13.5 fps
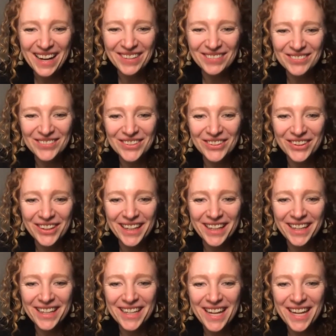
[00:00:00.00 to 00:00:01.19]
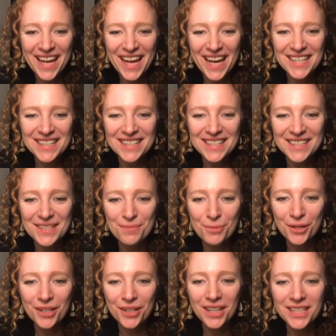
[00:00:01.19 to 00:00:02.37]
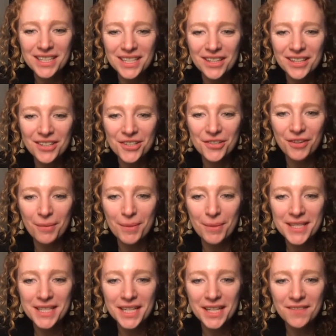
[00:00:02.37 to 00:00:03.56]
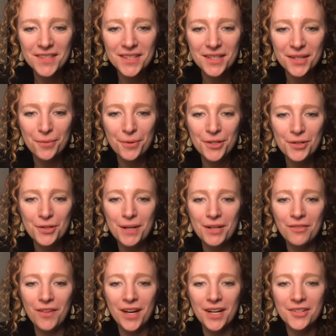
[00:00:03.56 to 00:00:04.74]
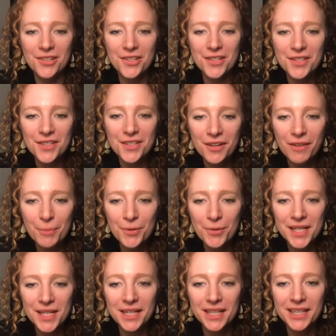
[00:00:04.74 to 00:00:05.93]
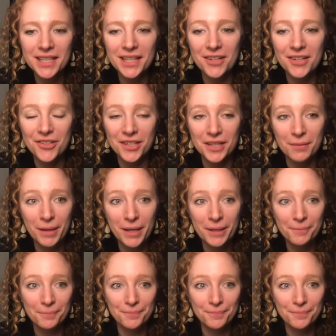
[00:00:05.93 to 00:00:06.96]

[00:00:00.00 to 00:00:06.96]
um, Lorraine asks, did Moore collect English ceramics, and if so, which manufacturers are represented in the collection at the Met?